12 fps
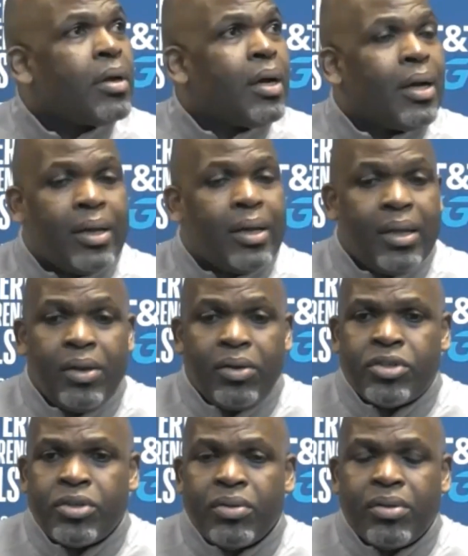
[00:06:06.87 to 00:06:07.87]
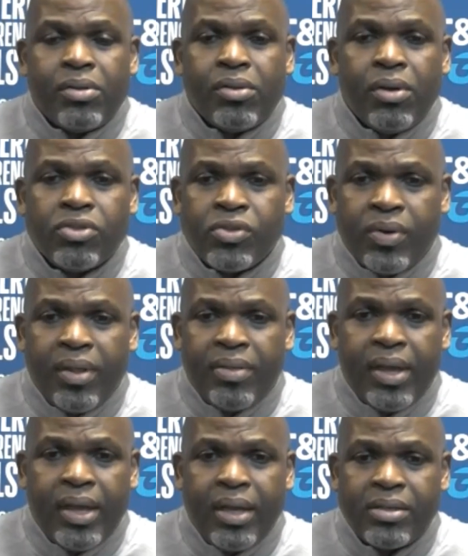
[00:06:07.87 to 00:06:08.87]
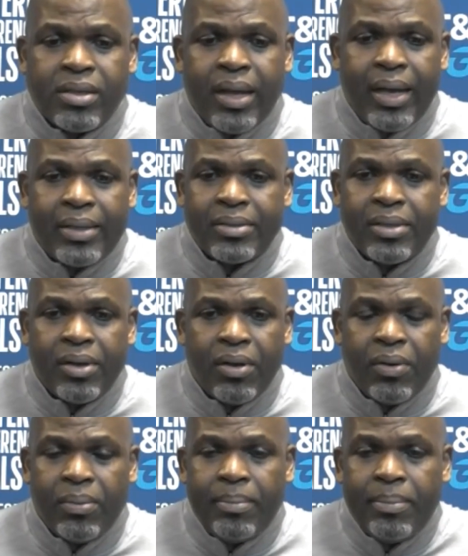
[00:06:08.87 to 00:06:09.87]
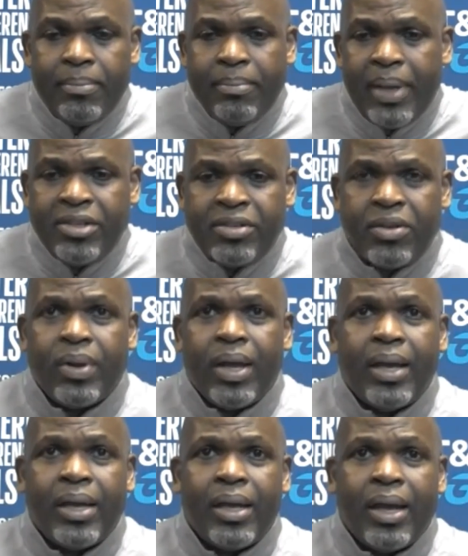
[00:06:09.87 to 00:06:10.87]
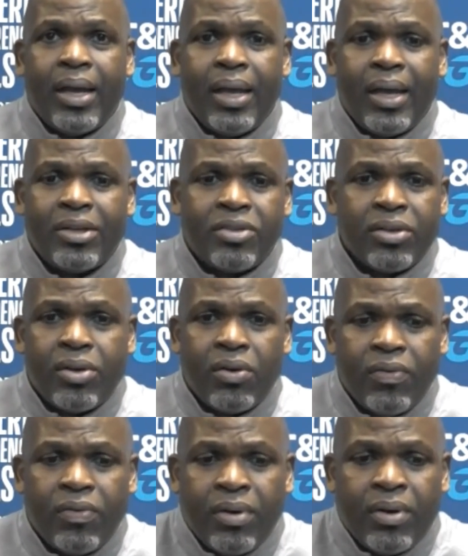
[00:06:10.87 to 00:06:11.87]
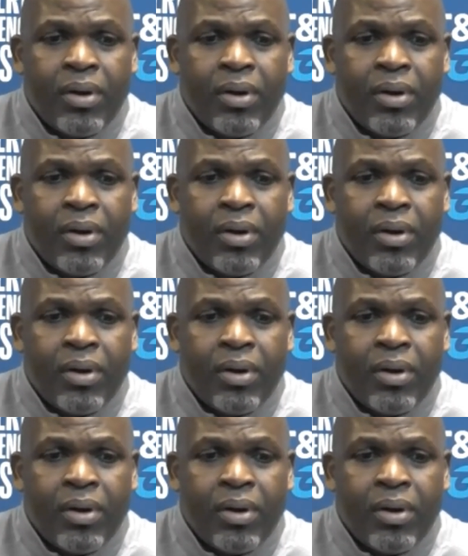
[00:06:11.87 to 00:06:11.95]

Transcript: You know, so those were the things that you know, basically when I I, I took over,